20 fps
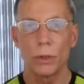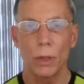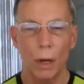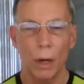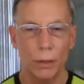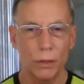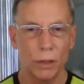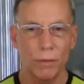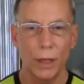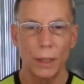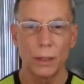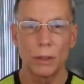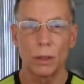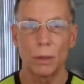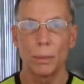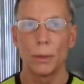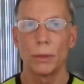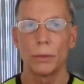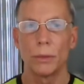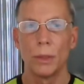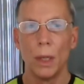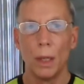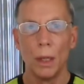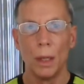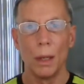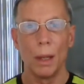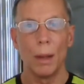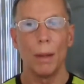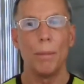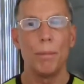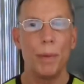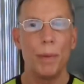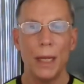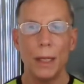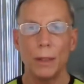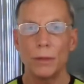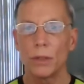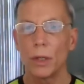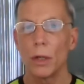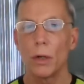starchy vegetables and
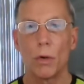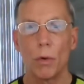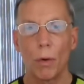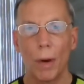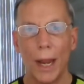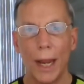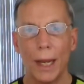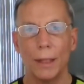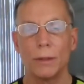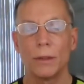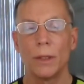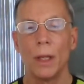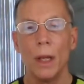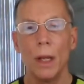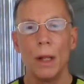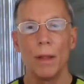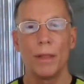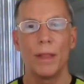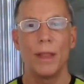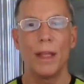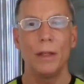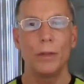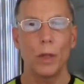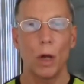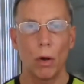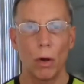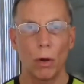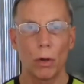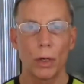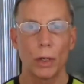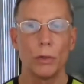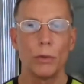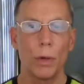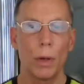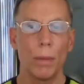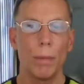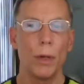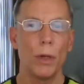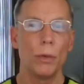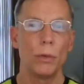beans and grains, these all
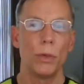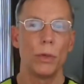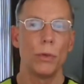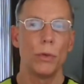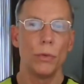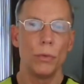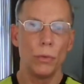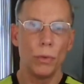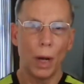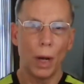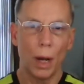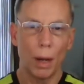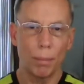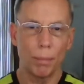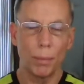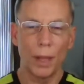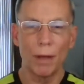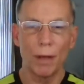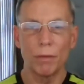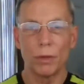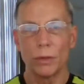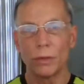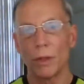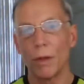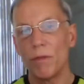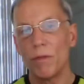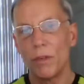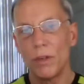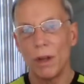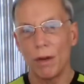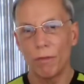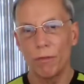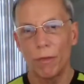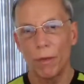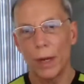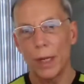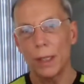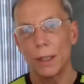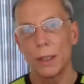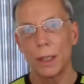contribute to up levels of
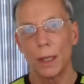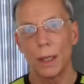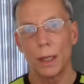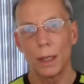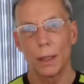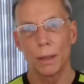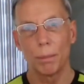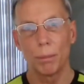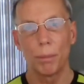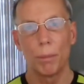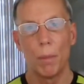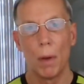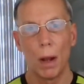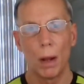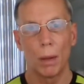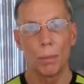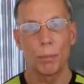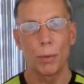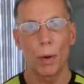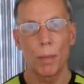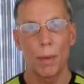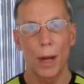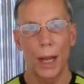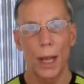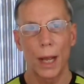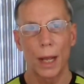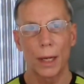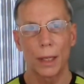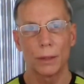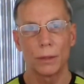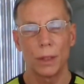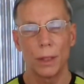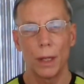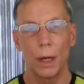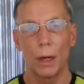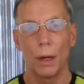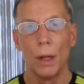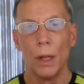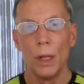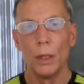different uh, uh, probiotics in
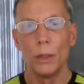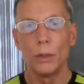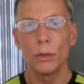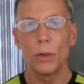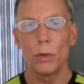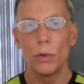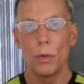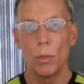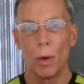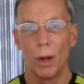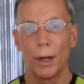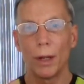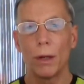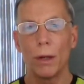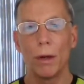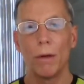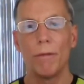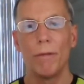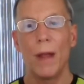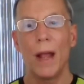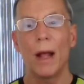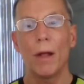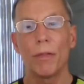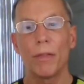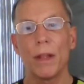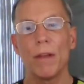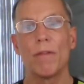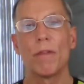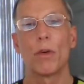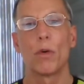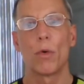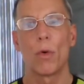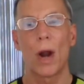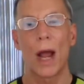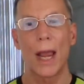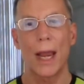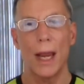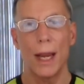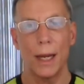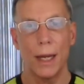there. So you want a good, healthy
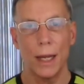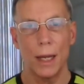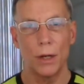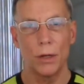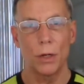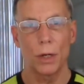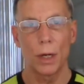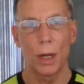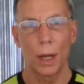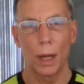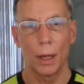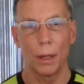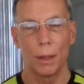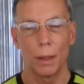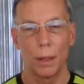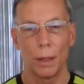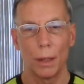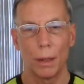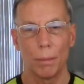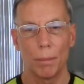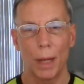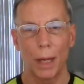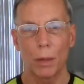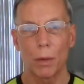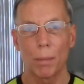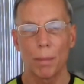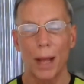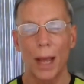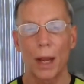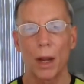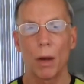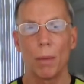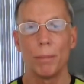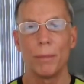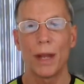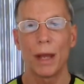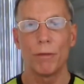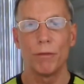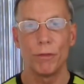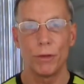variety in your gut, uh,
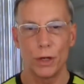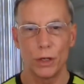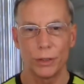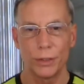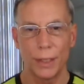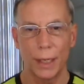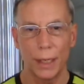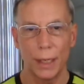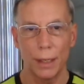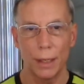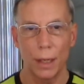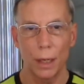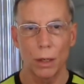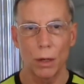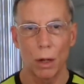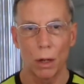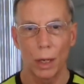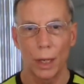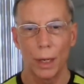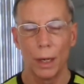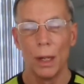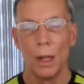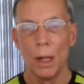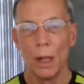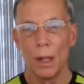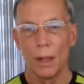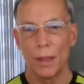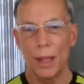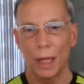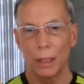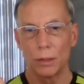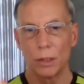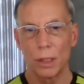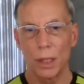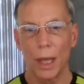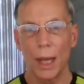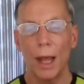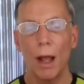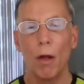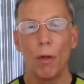microbiome diversity, they call it. That's
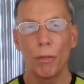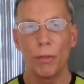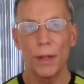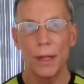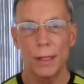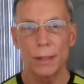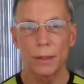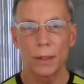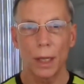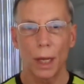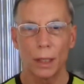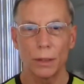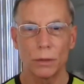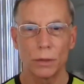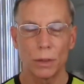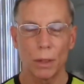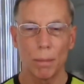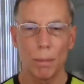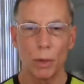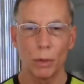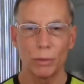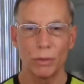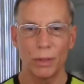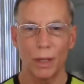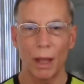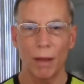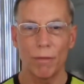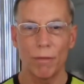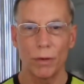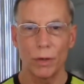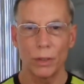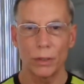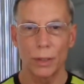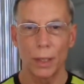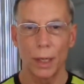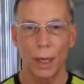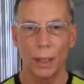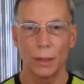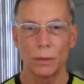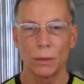the healthiest guts, the most diverse
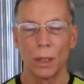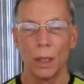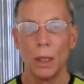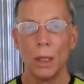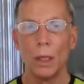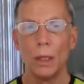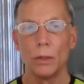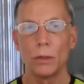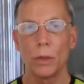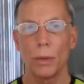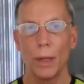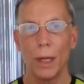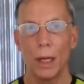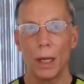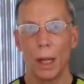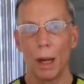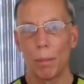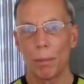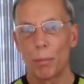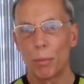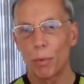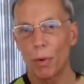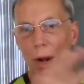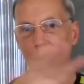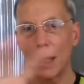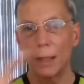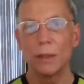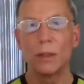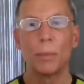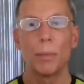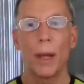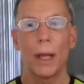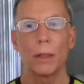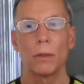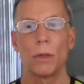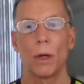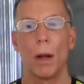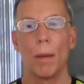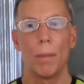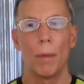guts. So eating a broad
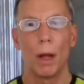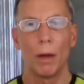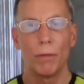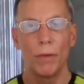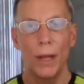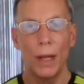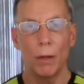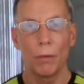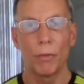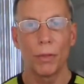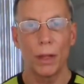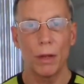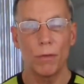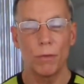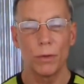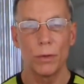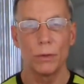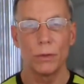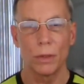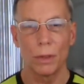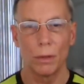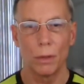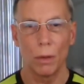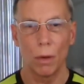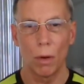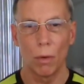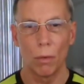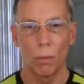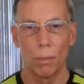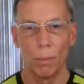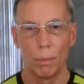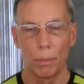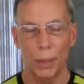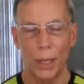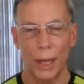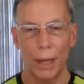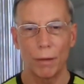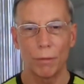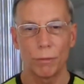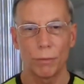spectrum of healthy fruits and whole
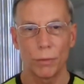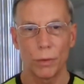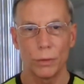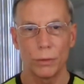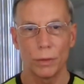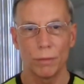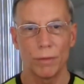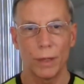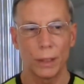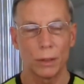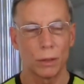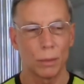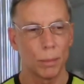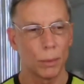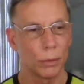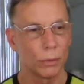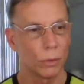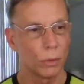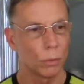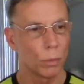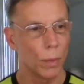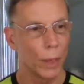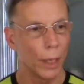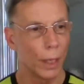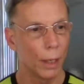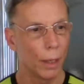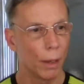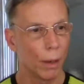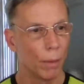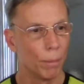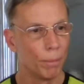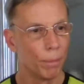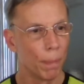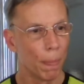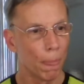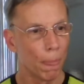plant fruits and vegetables is the way to go.